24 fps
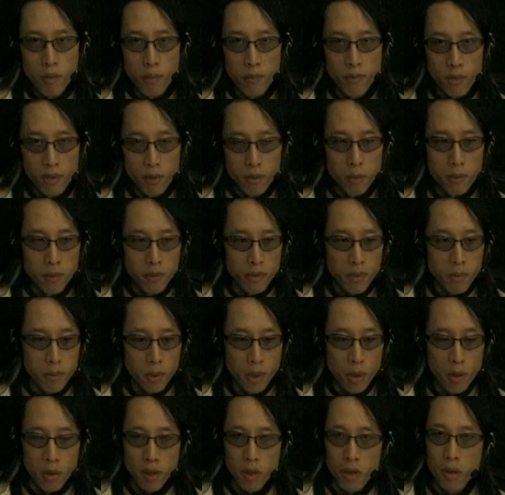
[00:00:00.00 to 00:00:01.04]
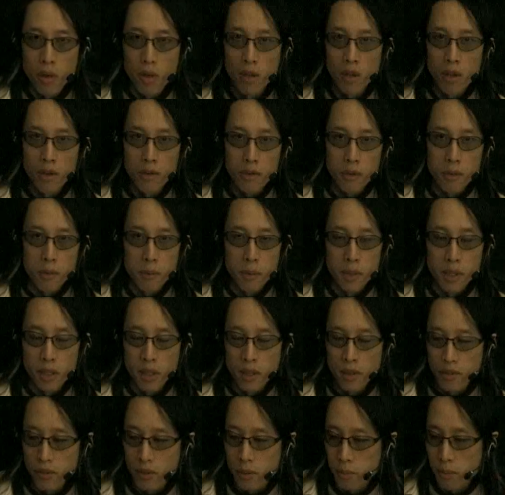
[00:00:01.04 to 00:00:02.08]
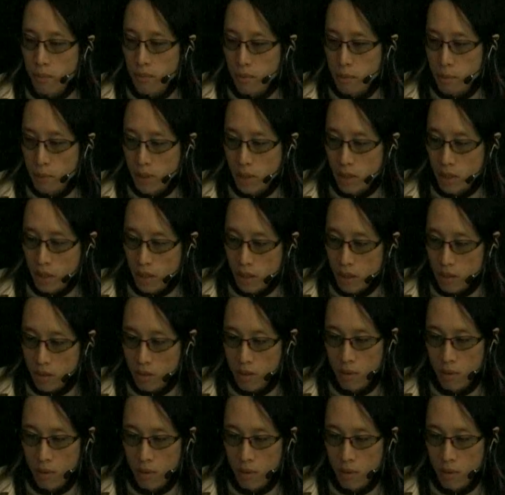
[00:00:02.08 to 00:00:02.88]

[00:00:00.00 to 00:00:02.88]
from from from Coca Cola or from uh, from from uh,